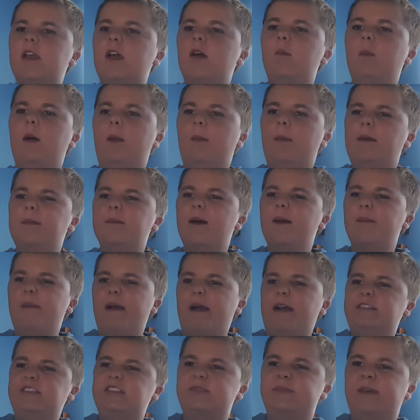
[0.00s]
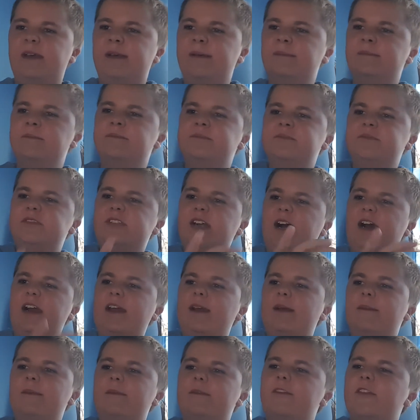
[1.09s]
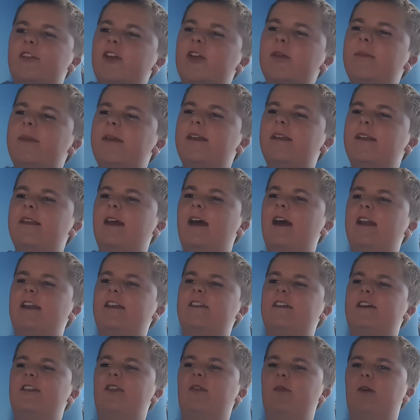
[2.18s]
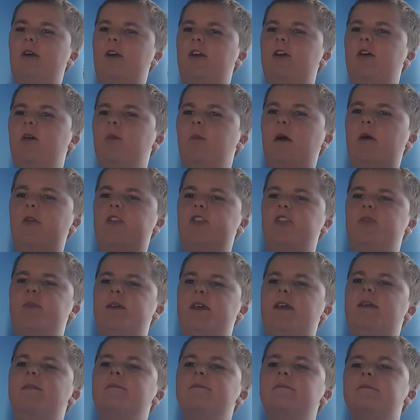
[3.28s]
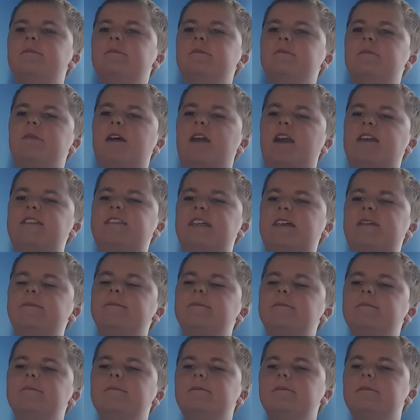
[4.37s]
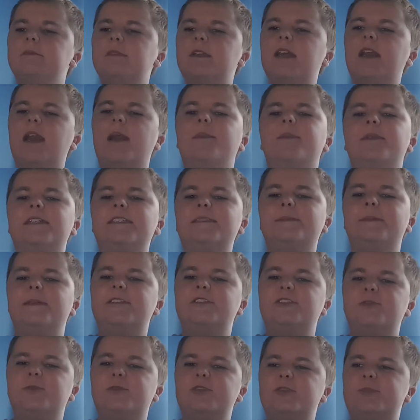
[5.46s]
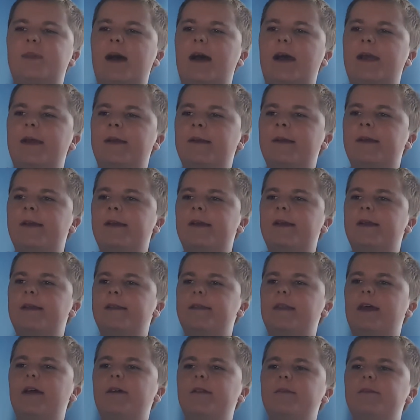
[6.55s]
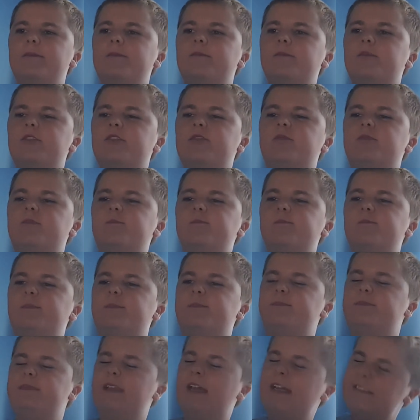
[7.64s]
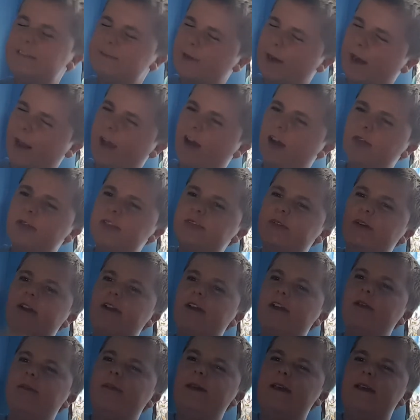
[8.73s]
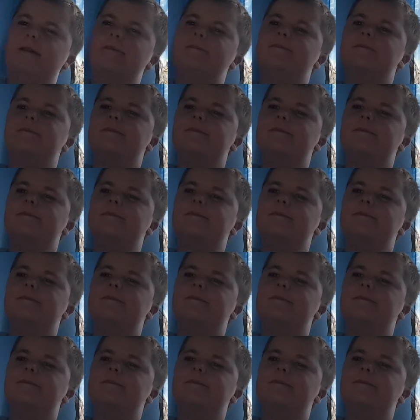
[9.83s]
Well, my mom asked me, Zach, if you can be anything in the world, what would you be? And I said, can I please be a super spy? That's what I always wanted to be.